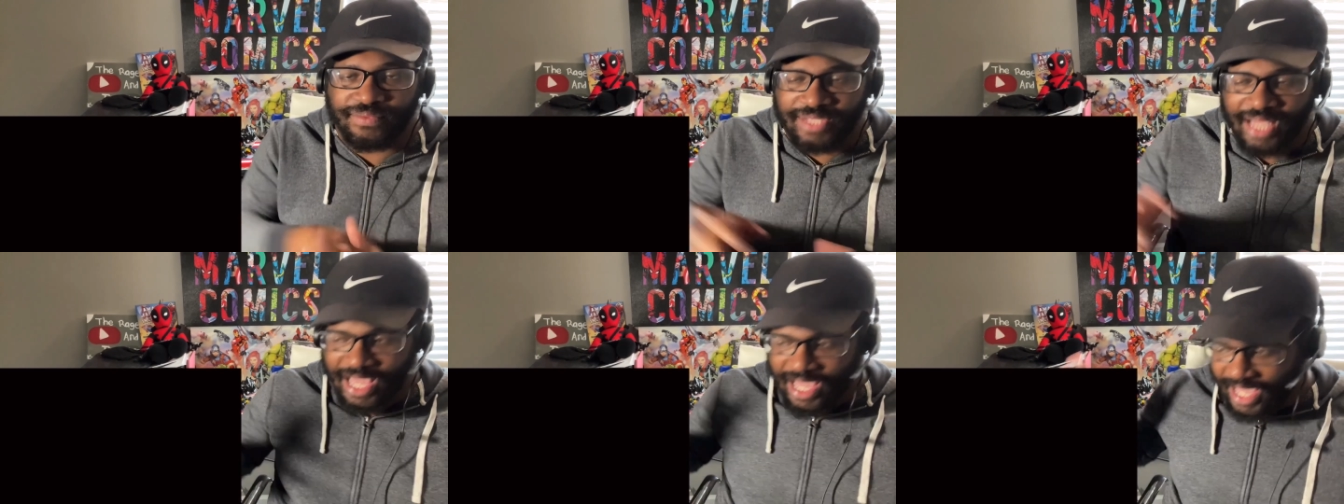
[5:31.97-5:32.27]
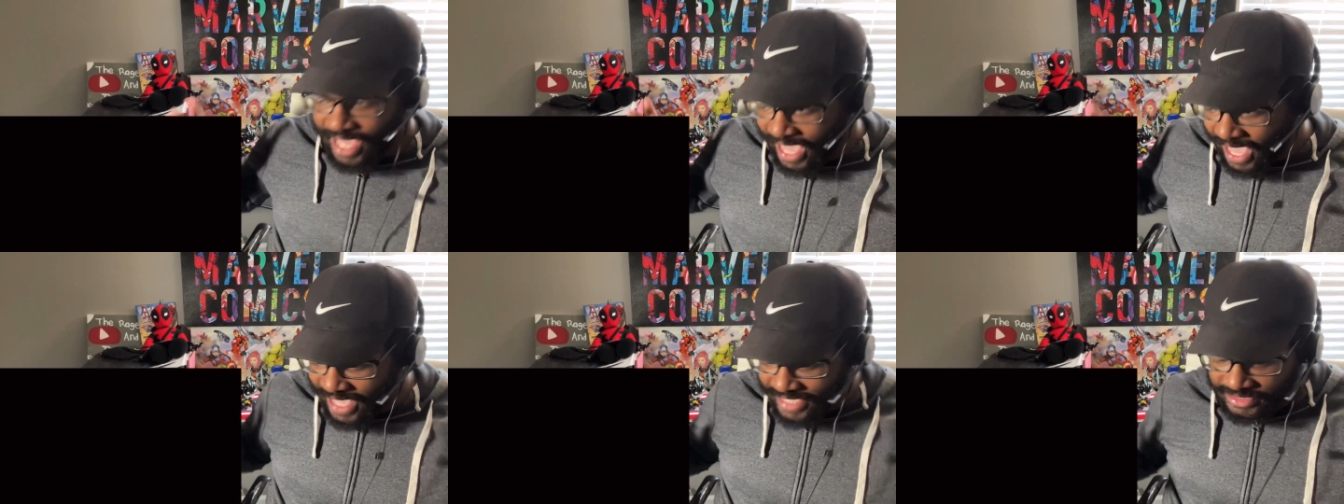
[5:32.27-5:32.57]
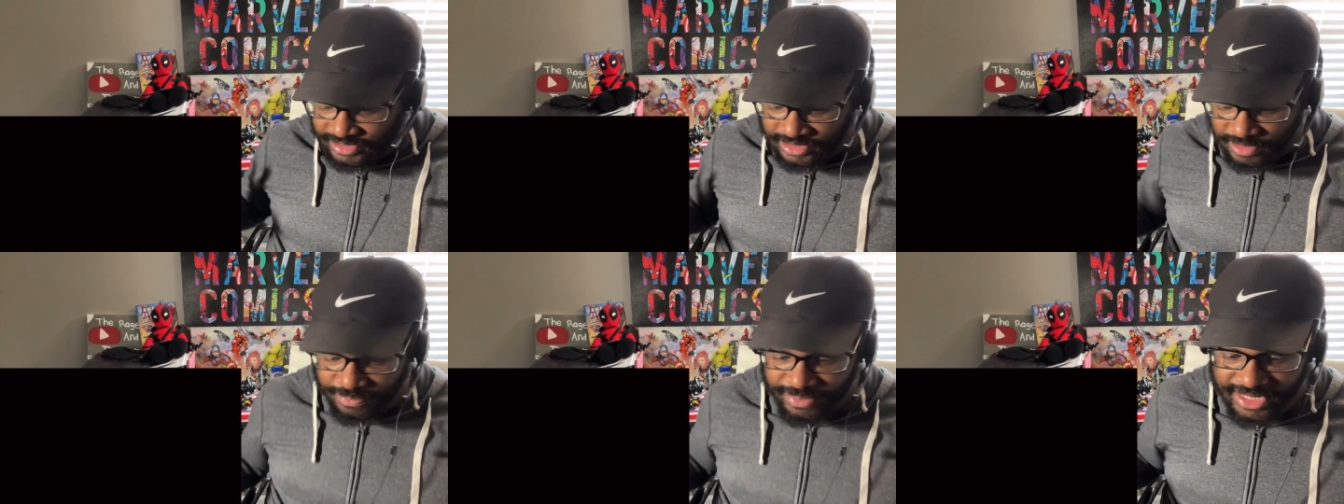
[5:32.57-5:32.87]
That has
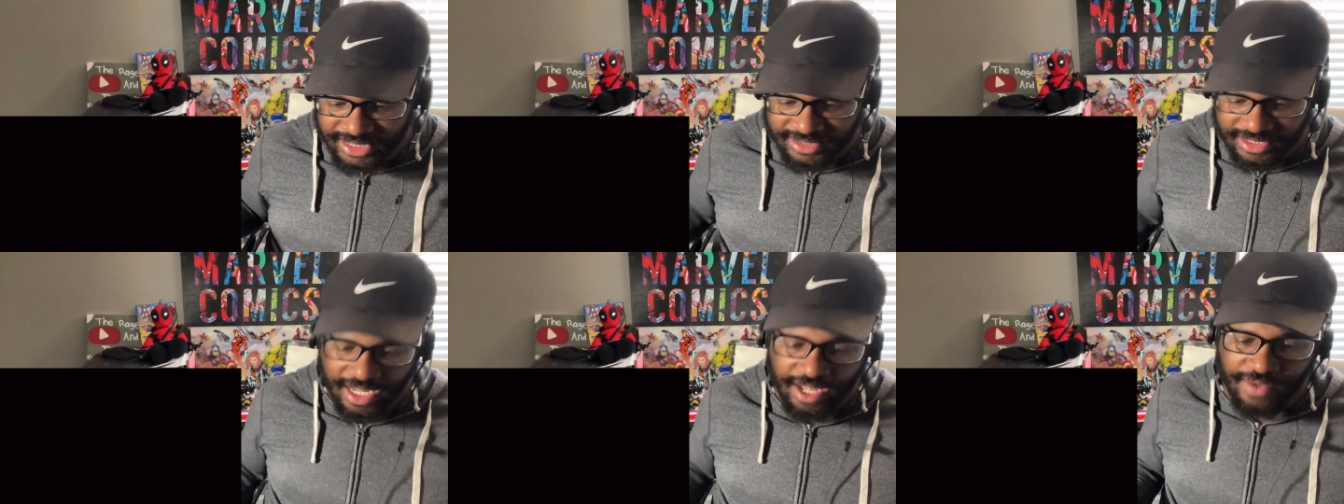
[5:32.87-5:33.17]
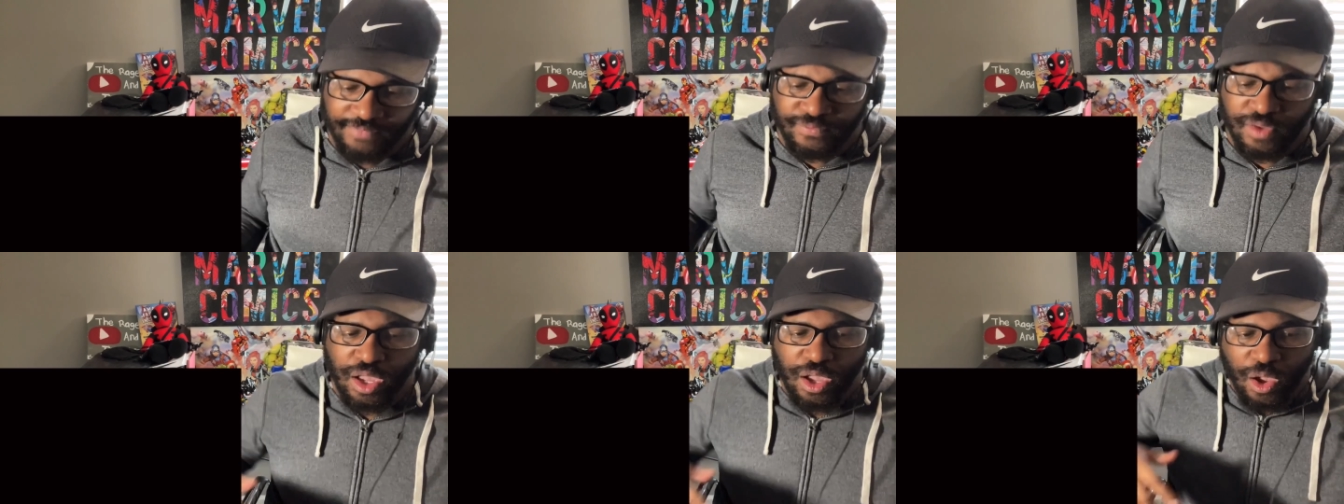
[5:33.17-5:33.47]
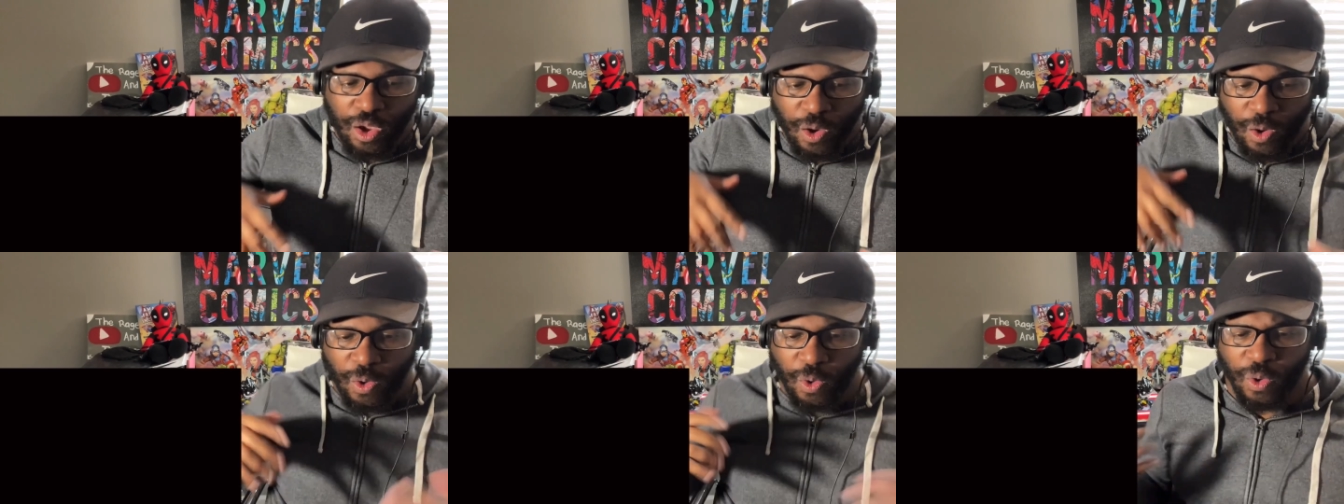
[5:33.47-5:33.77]
to be tough
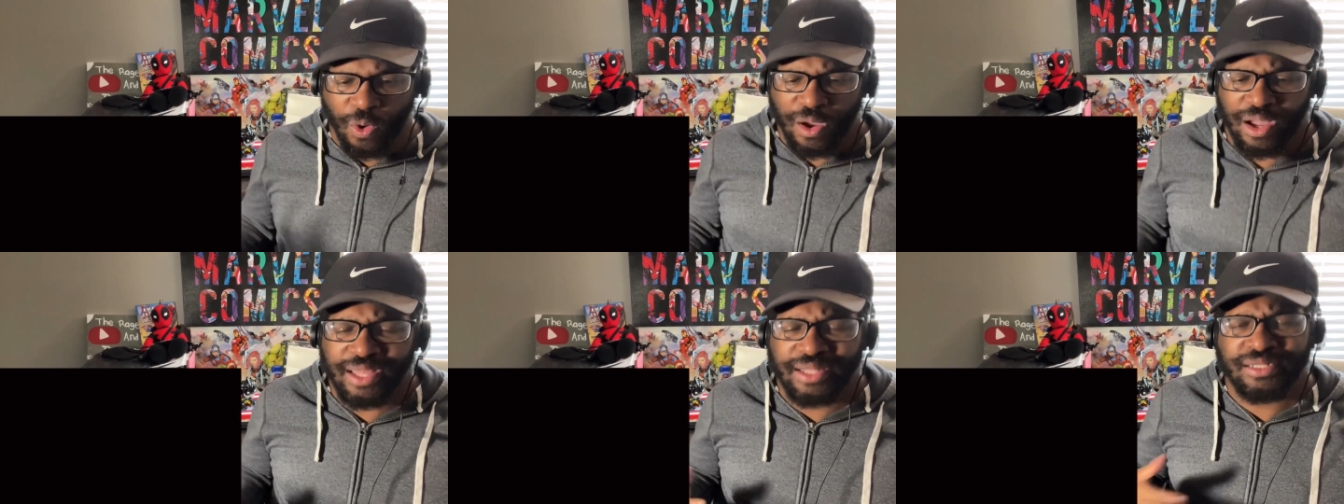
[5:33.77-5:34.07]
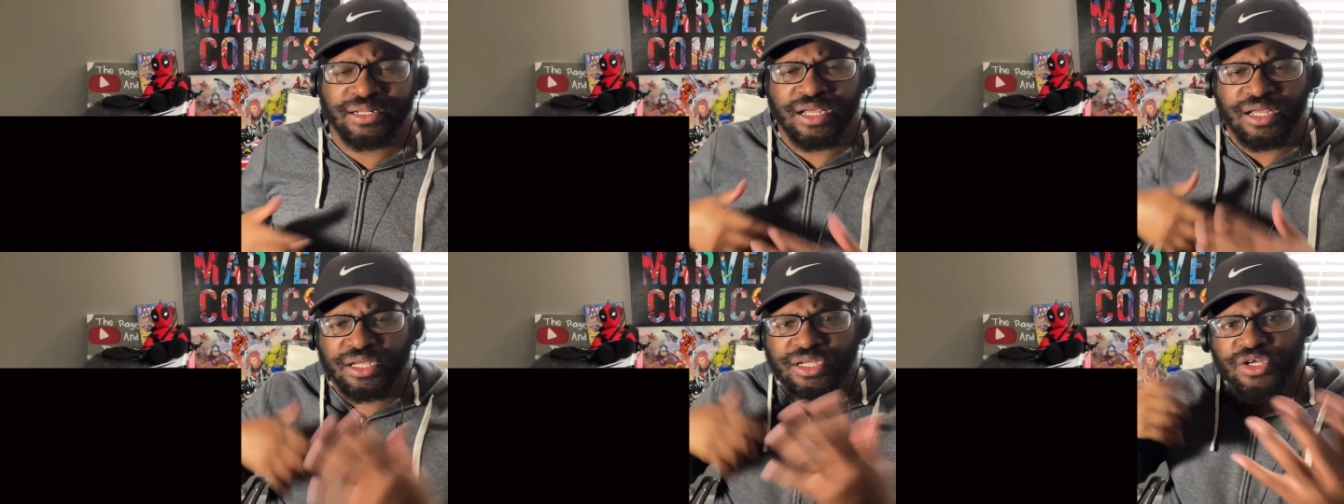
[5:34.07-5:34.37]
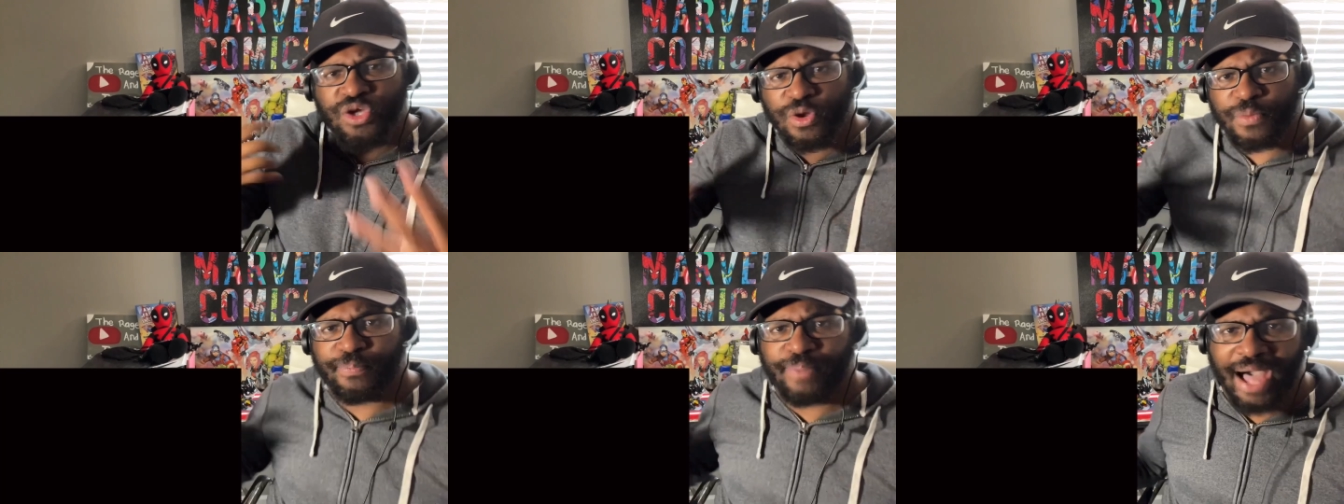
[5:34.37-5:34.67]
on
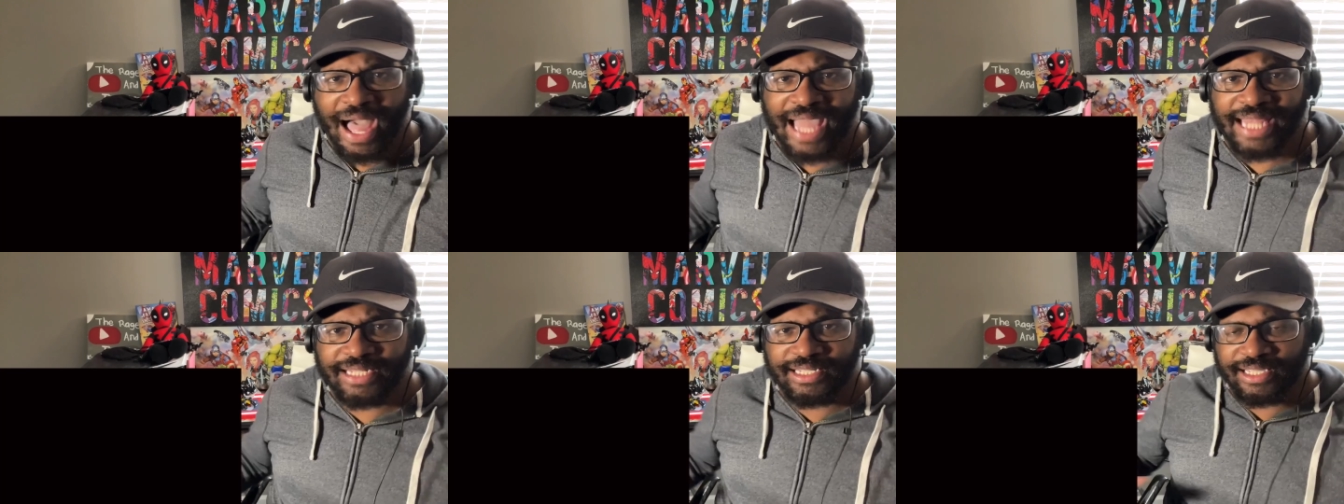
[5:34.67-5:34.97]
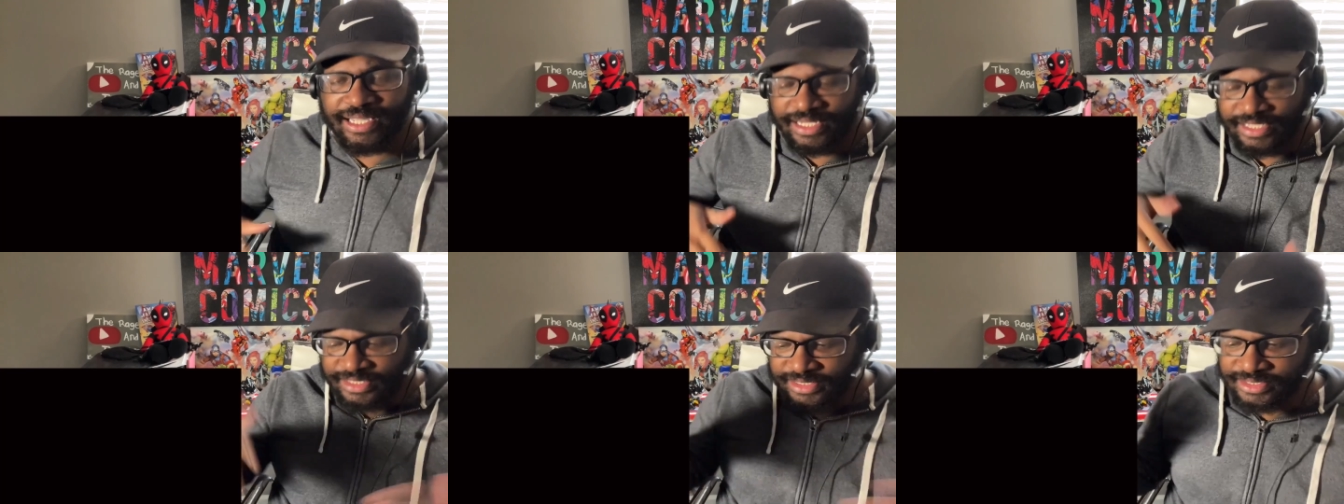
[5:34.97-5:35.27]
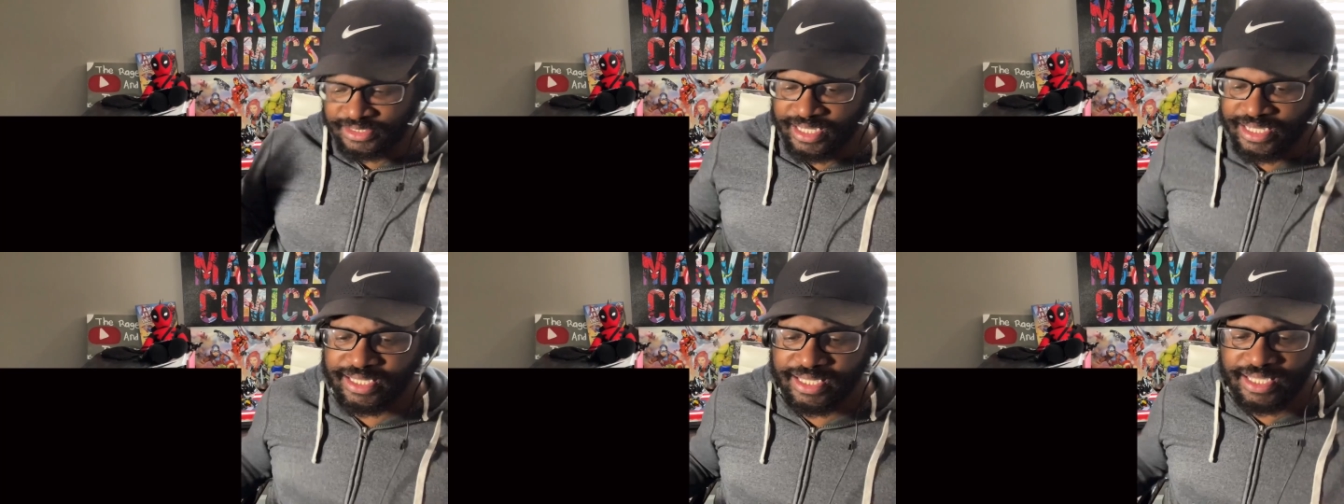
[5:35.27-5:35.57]
your body and
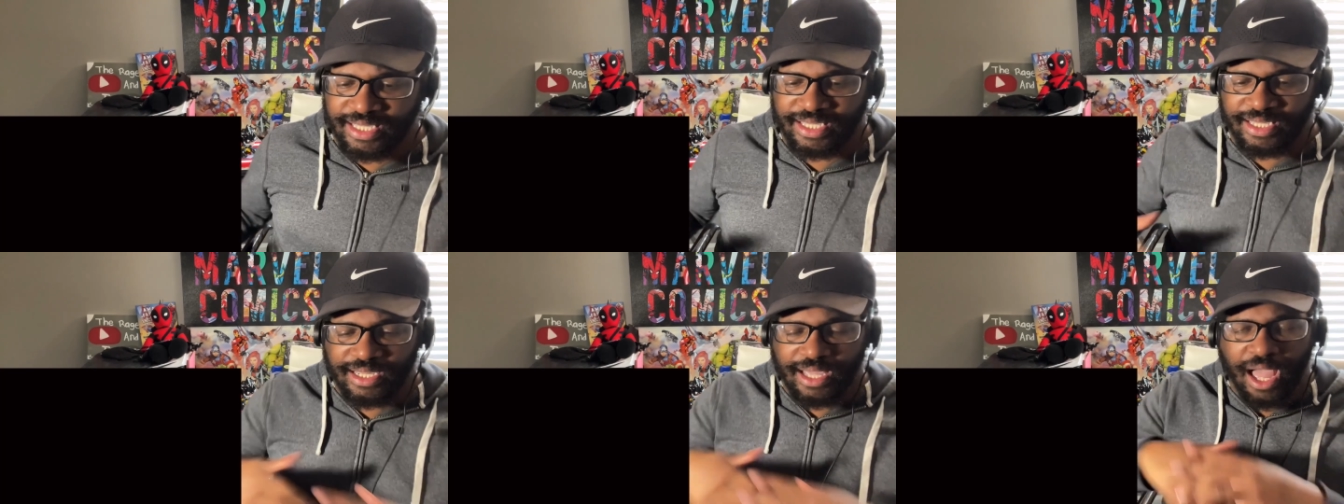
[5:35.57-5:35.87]
singing.